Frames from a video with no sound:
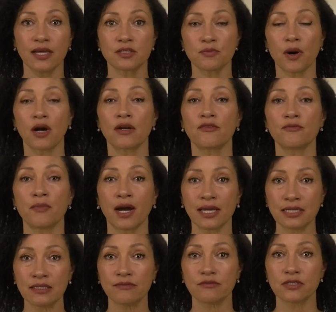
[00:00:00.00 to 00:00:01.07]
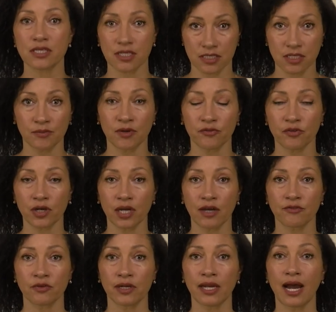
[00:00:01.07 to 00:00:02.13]
As part of my system of
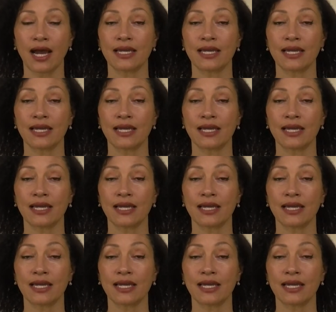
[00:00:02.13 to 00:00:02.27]
recovery,